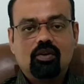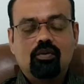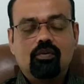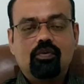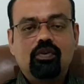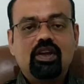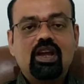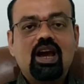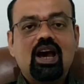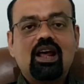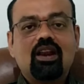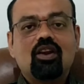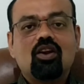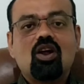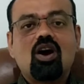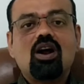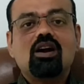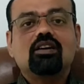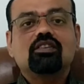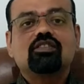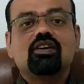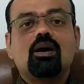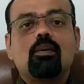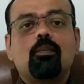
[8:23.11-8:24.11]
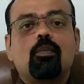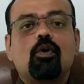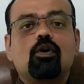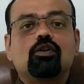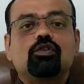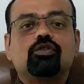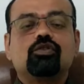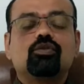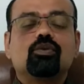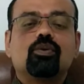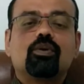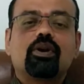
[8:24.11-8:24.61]
We are not
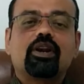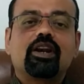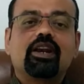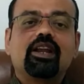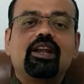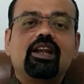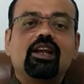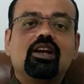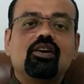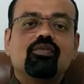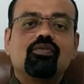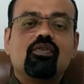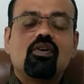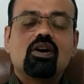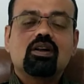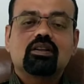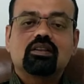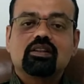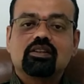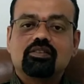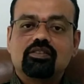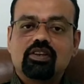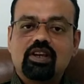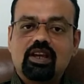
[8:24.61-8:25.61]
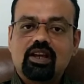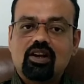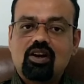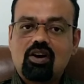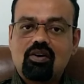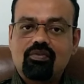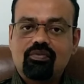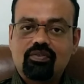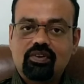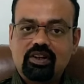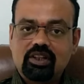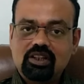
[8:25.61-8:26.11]
supposed to read for the sake
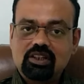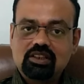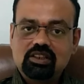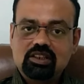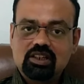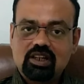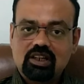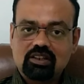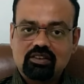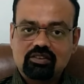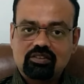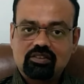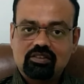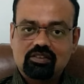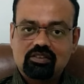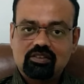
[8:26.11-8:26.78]
of teachers.